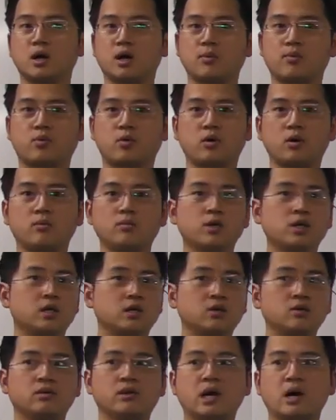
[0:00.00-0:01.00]
probe. You can
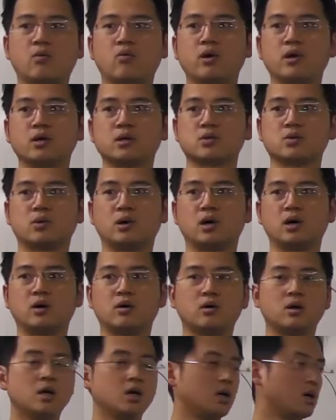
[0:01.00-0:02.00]
do it that way as
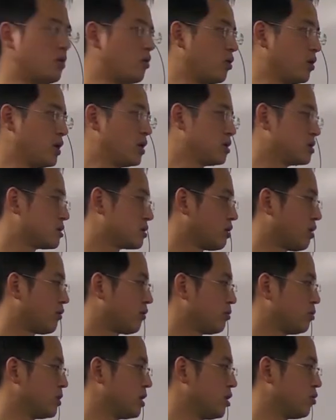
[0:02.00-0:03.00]
well. Or you can start
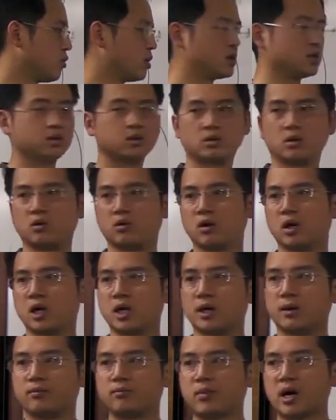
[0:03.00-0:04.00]
from the original
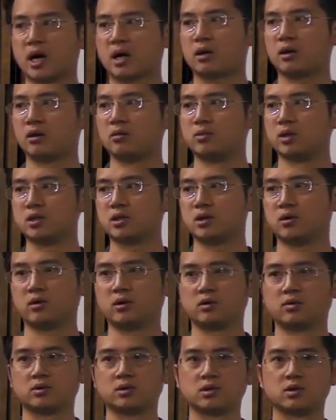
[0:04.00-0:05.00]
backbone
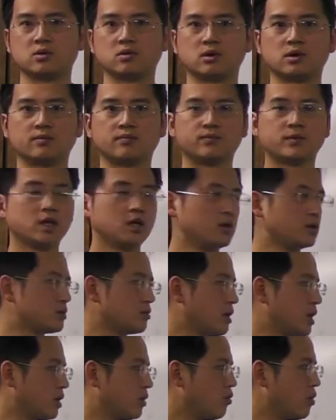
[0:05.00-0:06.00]
material to do it.
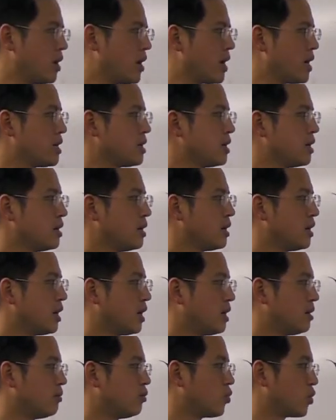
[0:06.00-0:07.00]
So either way
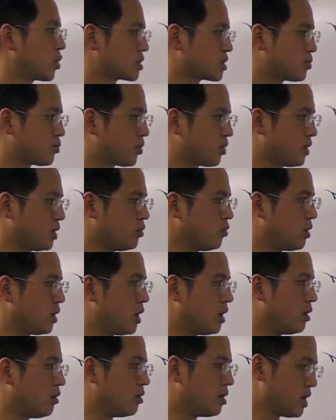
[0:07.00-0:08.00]
works pretty
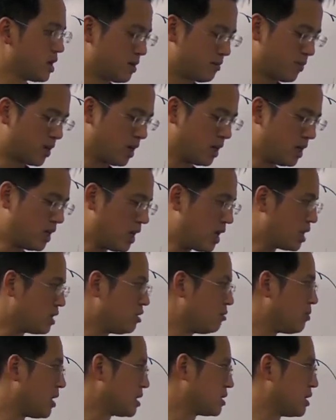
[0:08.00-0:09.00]
well, but in the end
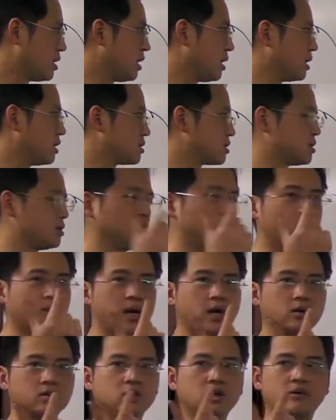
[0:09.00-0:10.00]
you basically get a soup
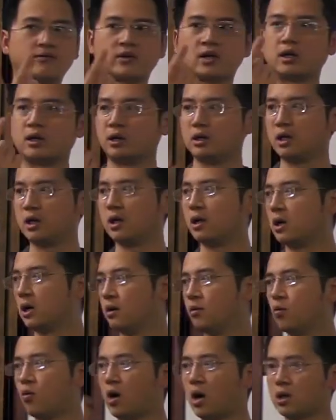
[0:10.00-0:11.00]
out. You have to clean it
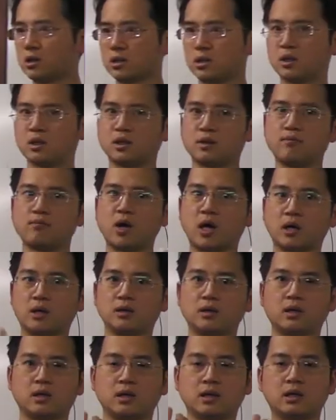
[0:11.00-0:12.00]
up, wash it, and
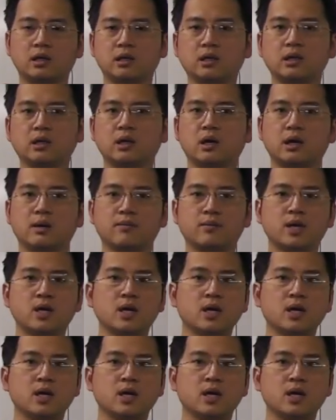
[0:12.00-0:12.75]
pellet it and clean it up